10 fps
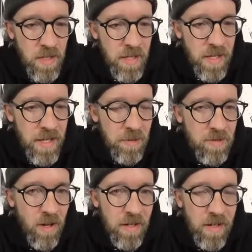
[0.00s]
And they were
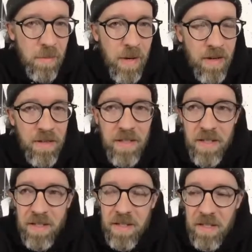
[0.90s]
talking about
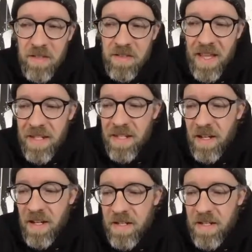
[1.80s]
standing